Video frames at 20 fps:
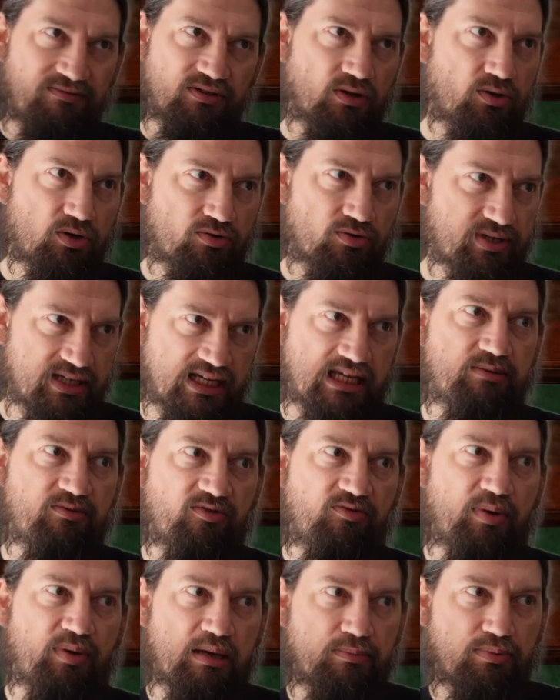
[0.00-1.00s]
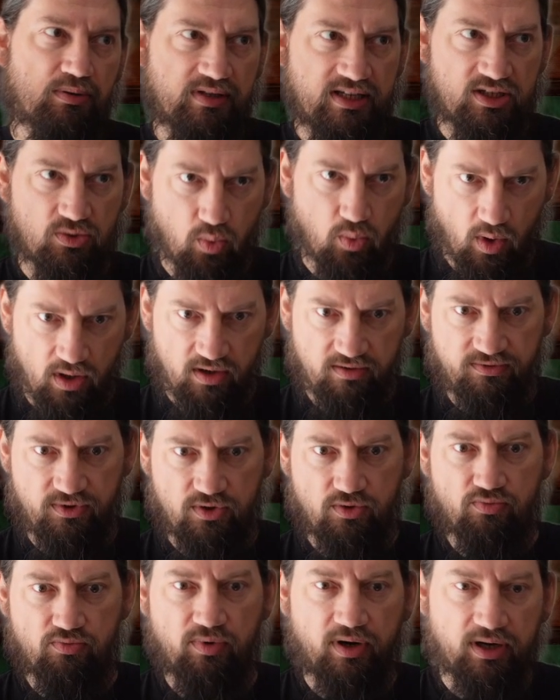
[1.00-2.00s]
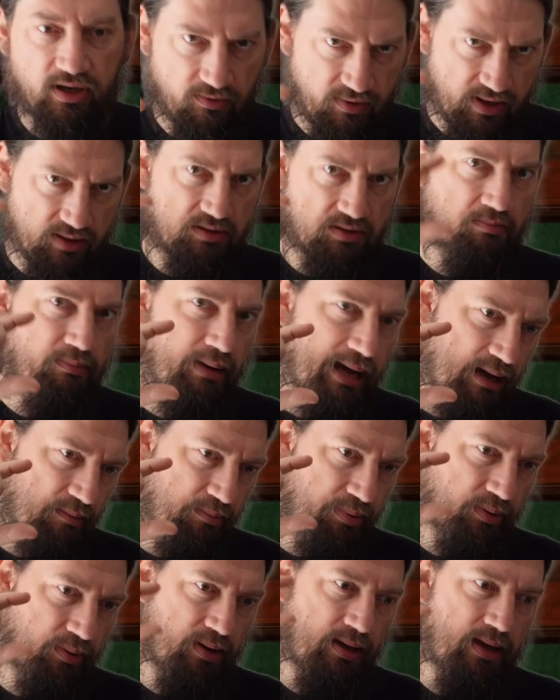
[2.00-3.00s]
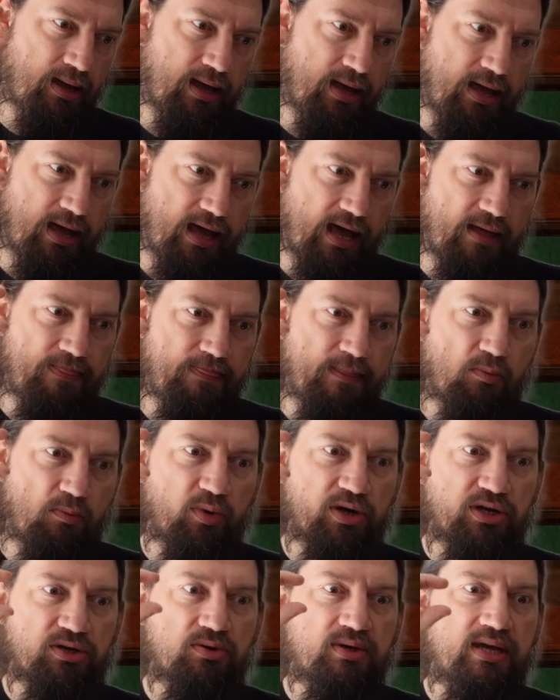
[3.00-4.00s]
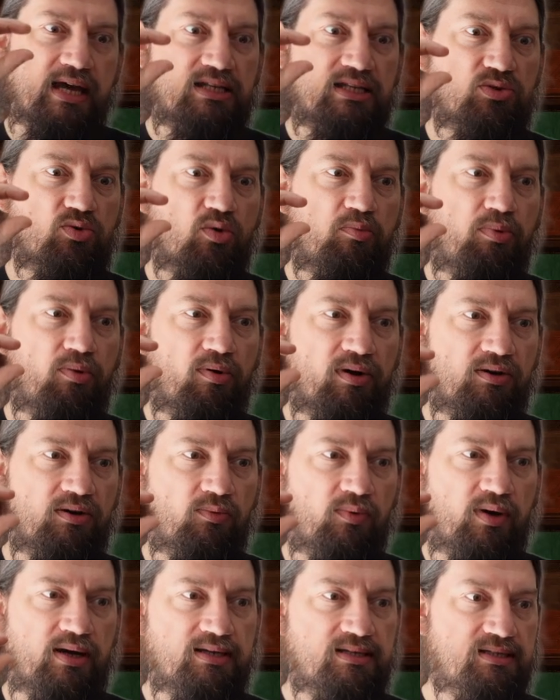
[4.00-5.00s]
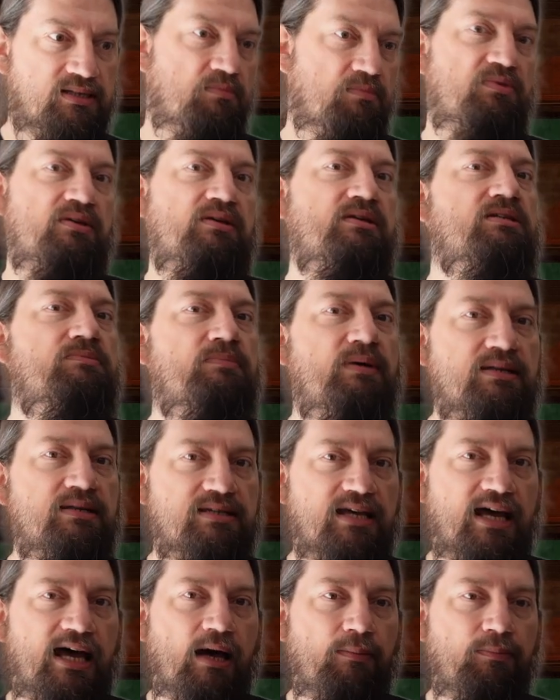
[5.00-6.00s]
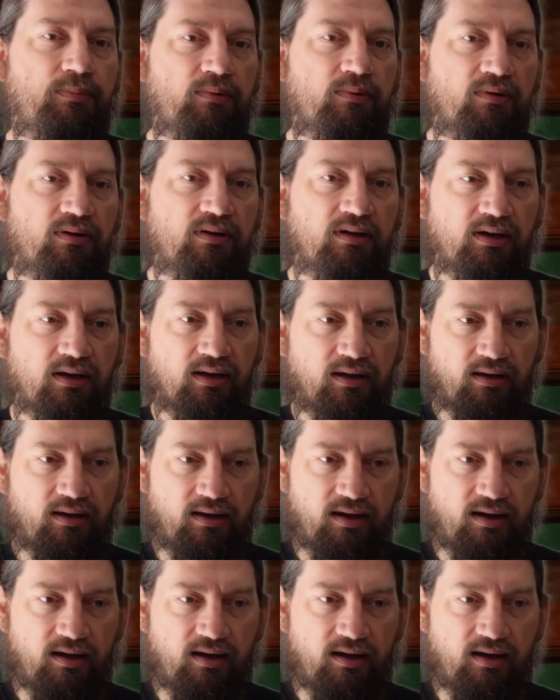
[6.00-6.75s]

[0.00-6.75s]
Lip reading: even though you're a team of people, there's one of you running around a map, and then when you get to a point where something is meant to happen,